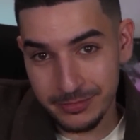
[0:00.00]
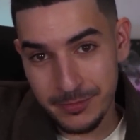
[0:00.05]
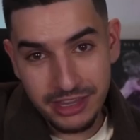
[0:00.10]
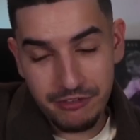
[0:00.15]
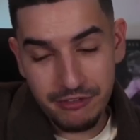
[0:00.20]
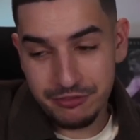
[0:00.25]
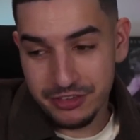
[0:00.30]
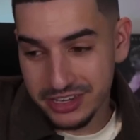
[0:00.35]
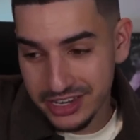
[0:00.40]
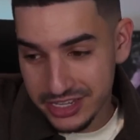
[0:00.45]

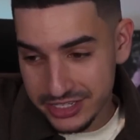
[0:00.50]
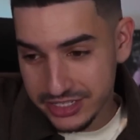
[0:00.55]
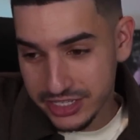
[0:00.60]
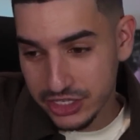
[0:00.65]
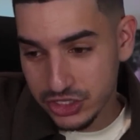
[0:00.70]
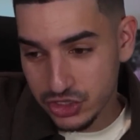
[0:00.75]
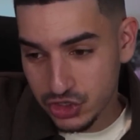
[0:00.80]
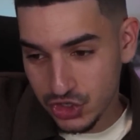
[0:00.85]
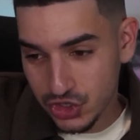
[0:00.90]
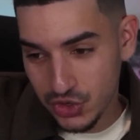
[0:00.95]
That
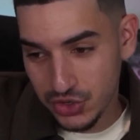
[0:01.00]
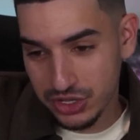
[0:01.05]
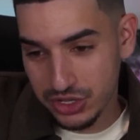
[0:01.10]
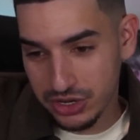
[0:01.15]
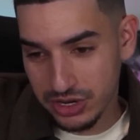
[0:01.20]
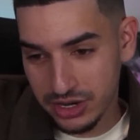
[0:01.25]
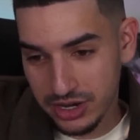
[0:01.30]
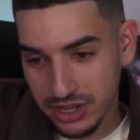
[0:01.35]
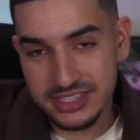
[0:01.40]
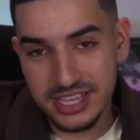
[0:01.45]
Vinicius
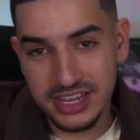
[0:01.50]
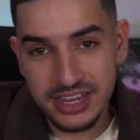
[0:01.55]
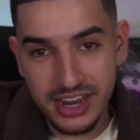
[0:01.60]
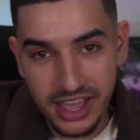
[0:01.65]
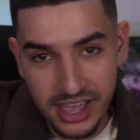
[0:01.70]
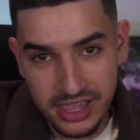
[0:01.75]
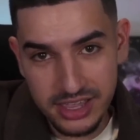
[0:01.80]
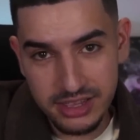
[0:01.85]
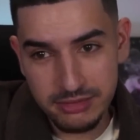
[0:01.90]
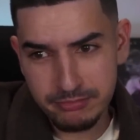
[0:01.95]
Jr.
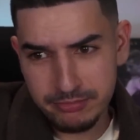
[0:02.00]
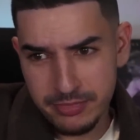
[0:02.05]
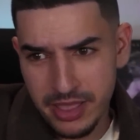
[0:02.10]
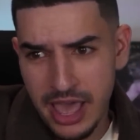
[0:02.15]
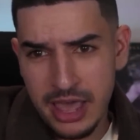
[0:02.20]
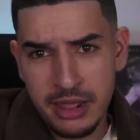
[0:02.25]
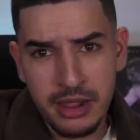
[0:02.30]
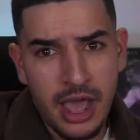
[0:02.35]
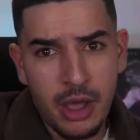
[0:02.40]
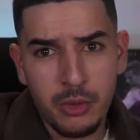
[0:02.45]
tonight,
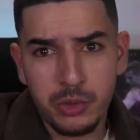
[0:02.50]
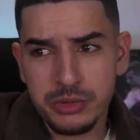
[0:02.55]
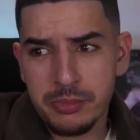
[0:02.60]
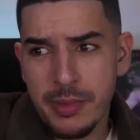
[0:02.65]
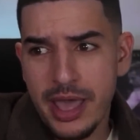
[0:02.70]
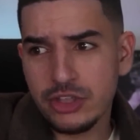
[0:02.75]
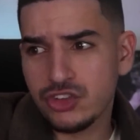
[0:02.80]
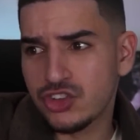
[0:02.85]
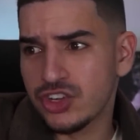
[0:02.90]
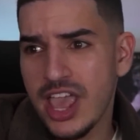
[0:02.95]
I would
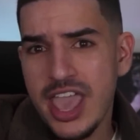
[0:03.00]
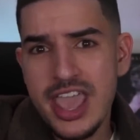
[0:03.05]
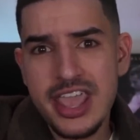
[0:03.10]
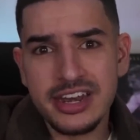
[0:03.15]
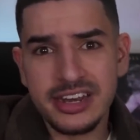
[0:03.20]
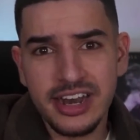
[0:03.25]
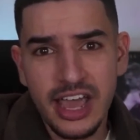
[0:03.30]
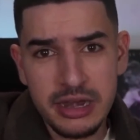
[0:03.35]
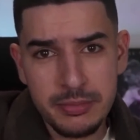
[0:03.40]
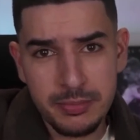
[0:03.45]
imagine
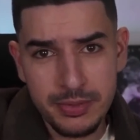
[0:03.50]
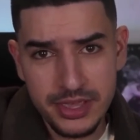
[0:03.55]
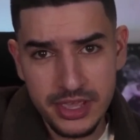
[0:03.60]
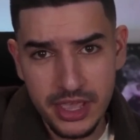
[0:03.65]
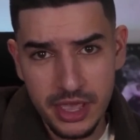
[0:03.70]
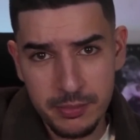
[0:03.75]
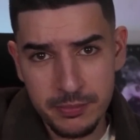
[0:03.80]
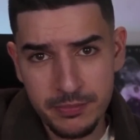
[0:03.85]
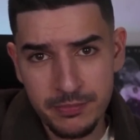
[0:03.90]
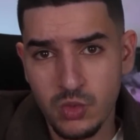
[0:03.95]
8-9
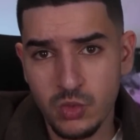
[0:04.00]
p.m.